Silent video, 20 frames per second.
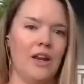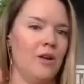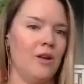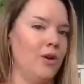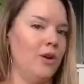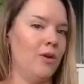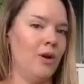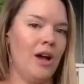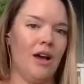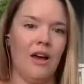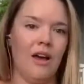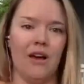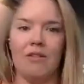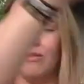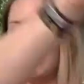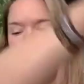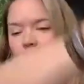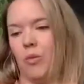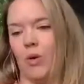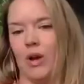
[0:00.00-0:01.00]
or you have
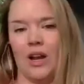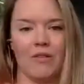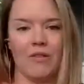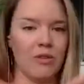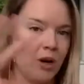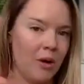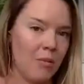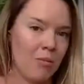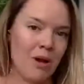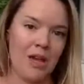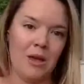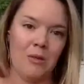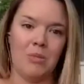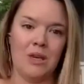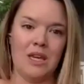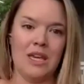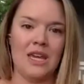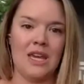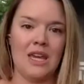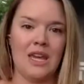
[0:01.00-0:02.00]
whatever it might
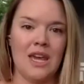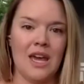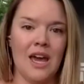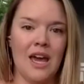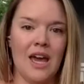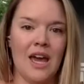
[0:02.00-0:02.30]
be.